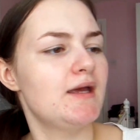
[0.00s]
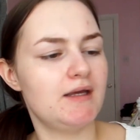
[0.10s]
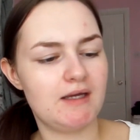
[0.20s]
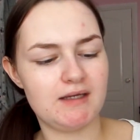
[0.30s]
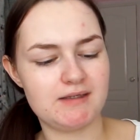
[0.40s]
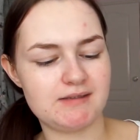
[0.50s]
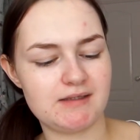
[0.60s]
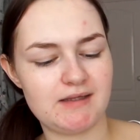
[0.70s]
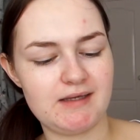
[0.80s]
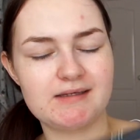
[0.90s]
is
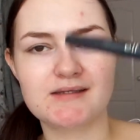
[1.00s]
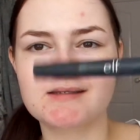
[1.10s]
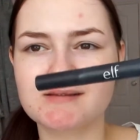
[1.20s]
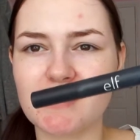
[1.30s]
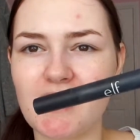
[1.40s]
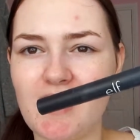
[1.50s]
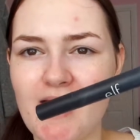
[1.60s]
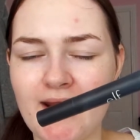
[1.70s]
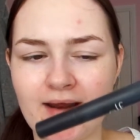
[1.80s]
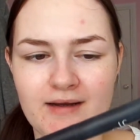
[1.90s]
this
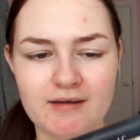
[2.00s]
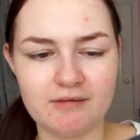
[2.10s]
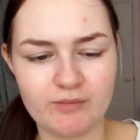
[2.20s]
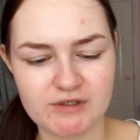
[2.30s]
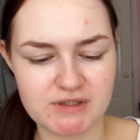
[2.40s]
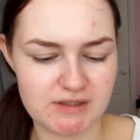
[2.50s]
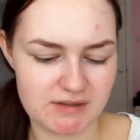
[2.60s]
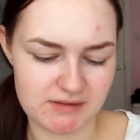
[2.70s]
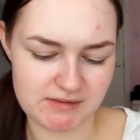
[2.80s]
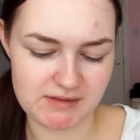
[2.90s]
eyeliner, which
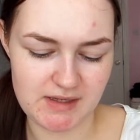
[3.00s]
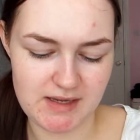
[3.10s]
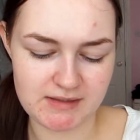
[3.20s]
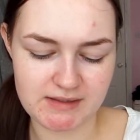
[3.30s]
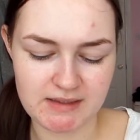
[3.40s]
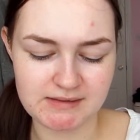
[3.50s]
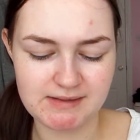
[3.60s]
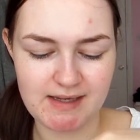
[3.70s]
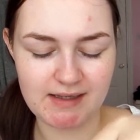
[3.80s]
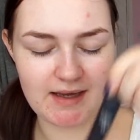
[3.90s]
is the Intense
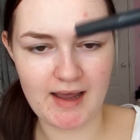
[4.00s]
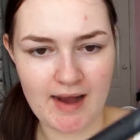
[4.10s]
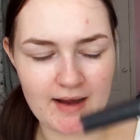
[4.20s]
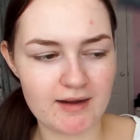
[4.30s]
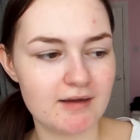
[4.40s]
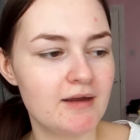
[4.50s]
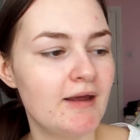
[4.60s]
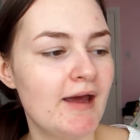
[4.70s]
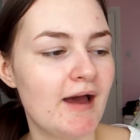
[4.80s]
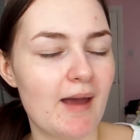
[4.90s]
Ink eyeliner.
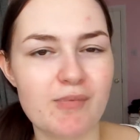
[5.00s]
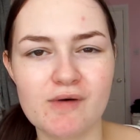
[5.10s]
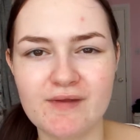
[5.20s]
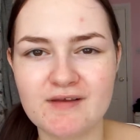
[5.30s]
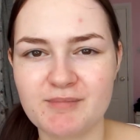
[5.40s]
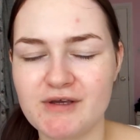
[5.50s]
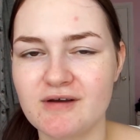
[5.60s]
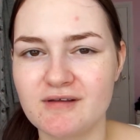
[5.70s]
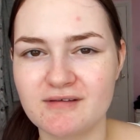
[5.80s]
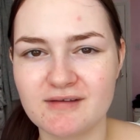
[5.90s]
I bought this
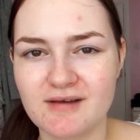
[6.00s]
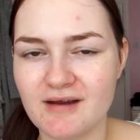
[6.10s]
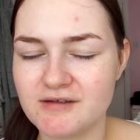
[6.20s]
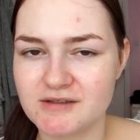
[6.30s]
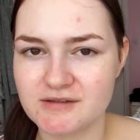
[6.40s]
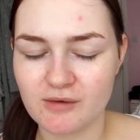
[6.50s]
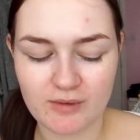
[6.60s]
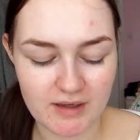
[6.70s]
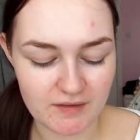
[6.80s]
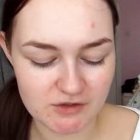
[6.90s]
because I just saw
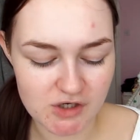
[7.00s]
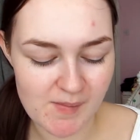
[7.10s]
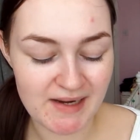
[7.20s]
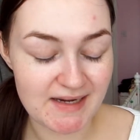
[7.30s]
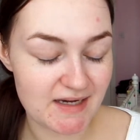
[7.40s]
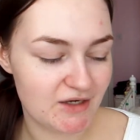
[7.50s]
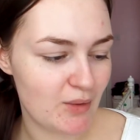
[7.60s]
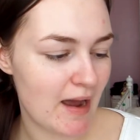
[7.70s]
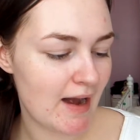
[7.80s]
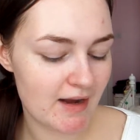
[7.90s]
it in the shop and I needed a new
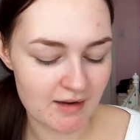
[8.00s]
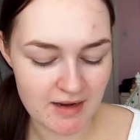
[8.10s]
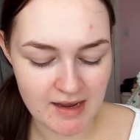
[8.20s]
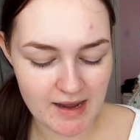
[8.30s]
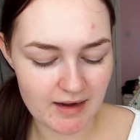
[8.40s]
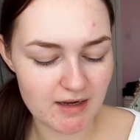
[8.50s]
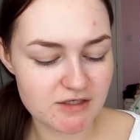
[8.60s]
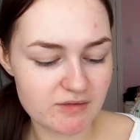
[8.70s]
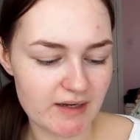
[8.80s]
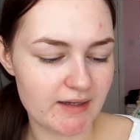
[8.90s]
eyeliner, and I
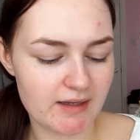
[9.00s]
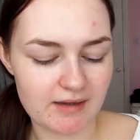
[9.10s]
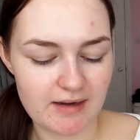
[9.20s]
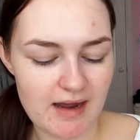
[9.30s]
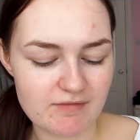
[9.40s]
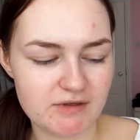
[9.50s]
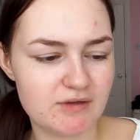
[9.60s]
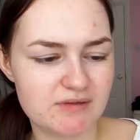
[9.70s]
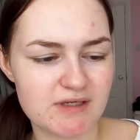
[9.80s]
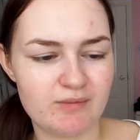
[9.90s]
do like it. I haven't
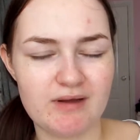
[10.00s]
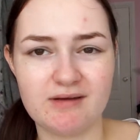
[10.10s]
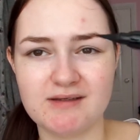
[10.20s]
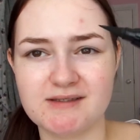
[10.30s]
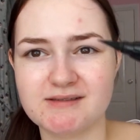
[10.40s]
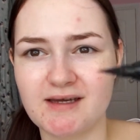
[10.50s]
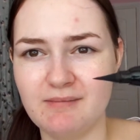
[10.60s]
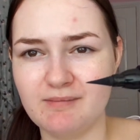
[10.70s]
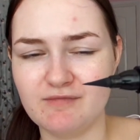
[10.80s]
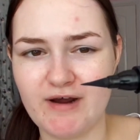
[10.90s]
used it in a while because it's ran
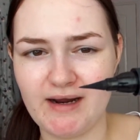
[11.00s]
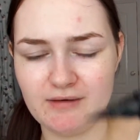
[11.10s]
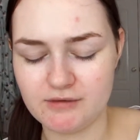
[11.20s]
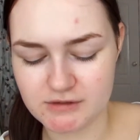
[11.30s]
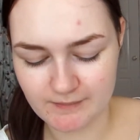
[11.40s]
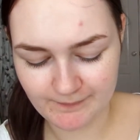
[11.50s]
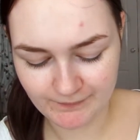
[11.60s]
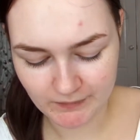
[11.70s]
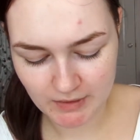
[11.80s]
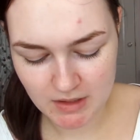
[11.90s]
um, run out,
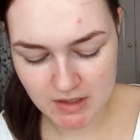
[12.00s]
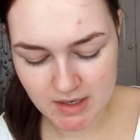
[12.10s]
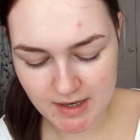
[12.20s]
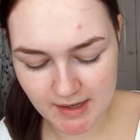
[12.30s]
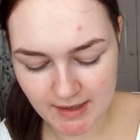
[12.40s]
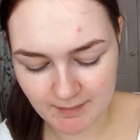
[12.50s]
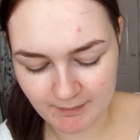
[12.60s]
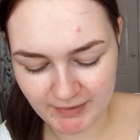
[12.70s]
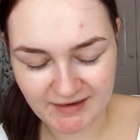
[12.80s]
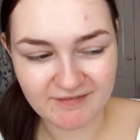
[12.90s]
um,
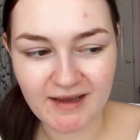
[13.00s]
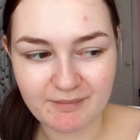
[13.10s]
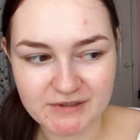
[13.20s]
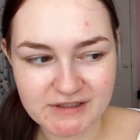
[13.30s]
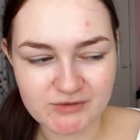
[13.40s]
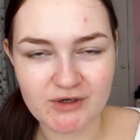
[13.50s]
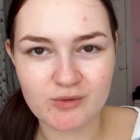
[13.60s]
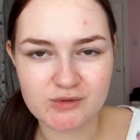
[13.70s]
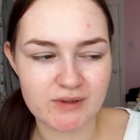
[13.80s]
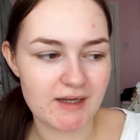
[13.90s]
but I've kept it so I know
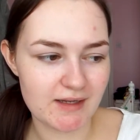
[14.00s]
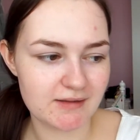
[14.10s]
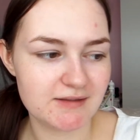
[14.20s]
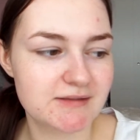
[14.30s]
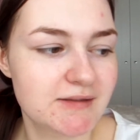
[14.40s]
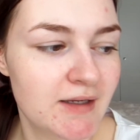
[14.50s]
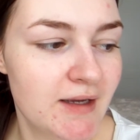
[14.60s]
which one it is